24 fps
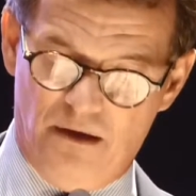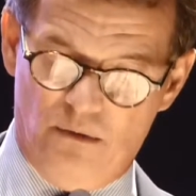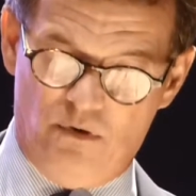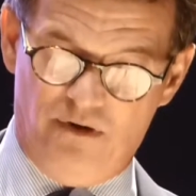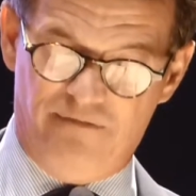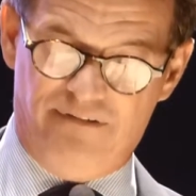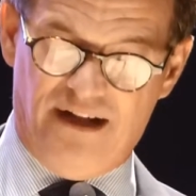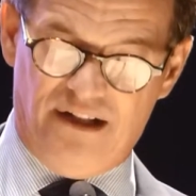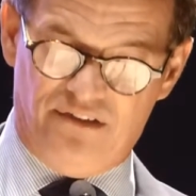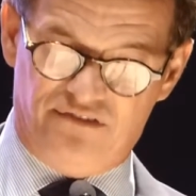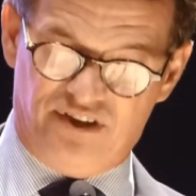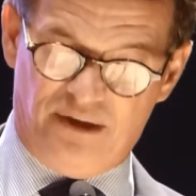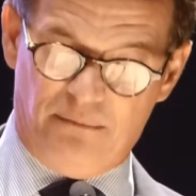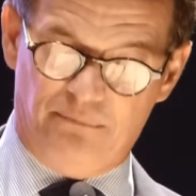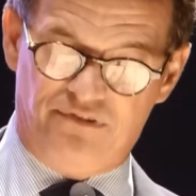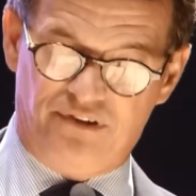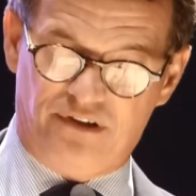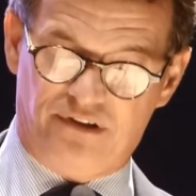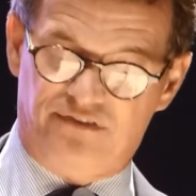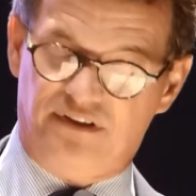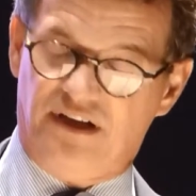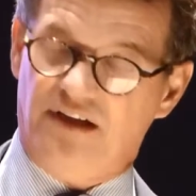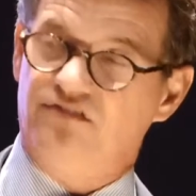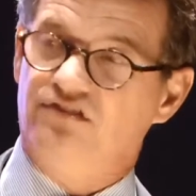We've had some
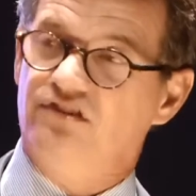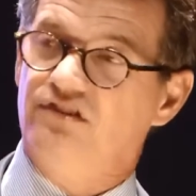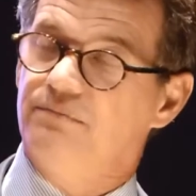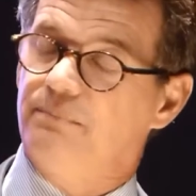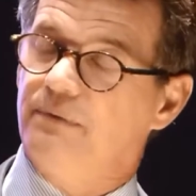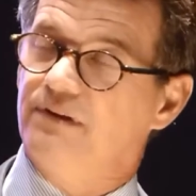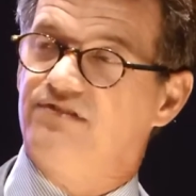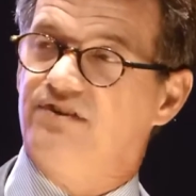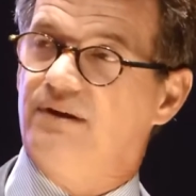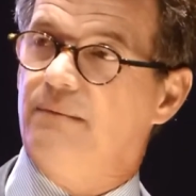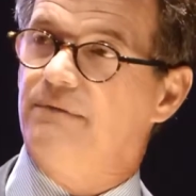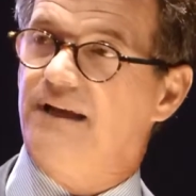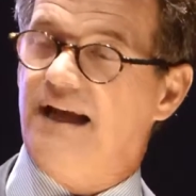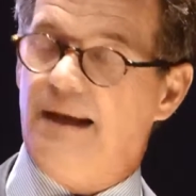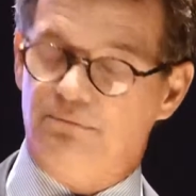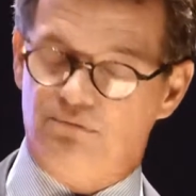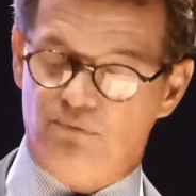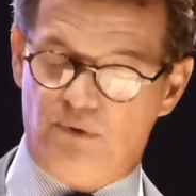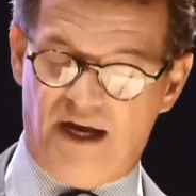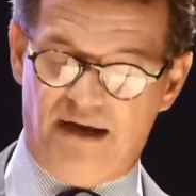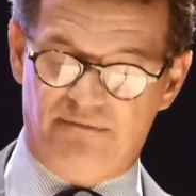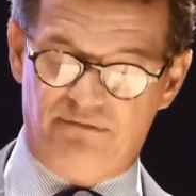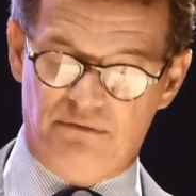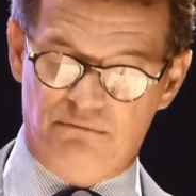successes, but
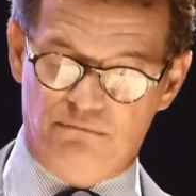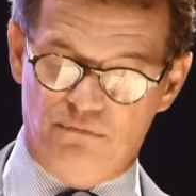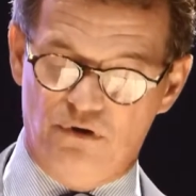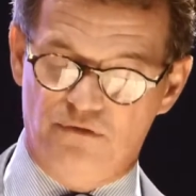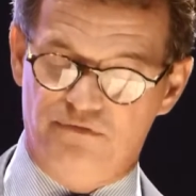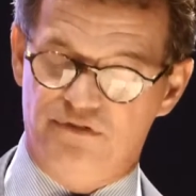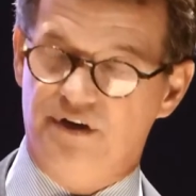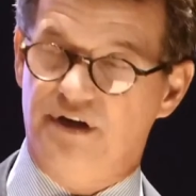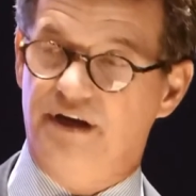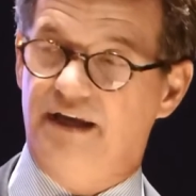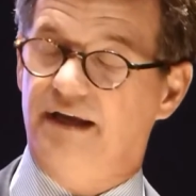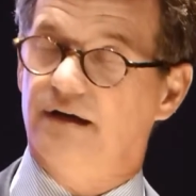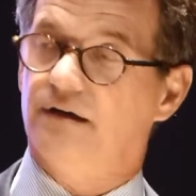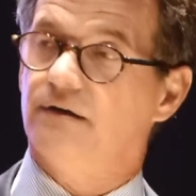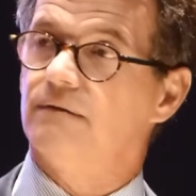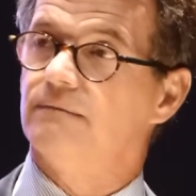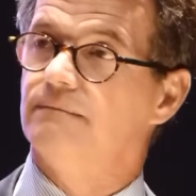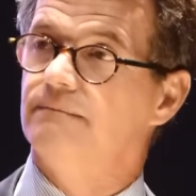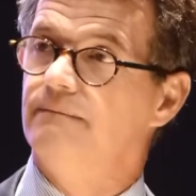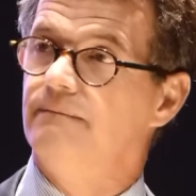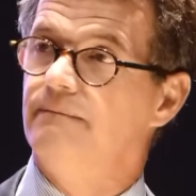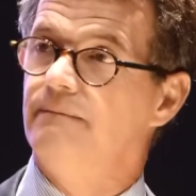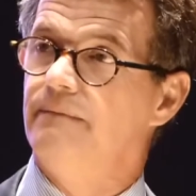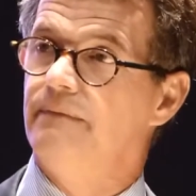sometimes we haven't moved the
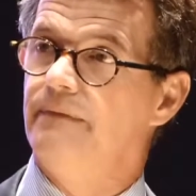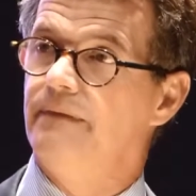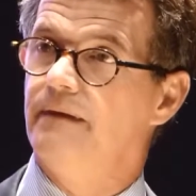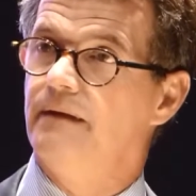needle.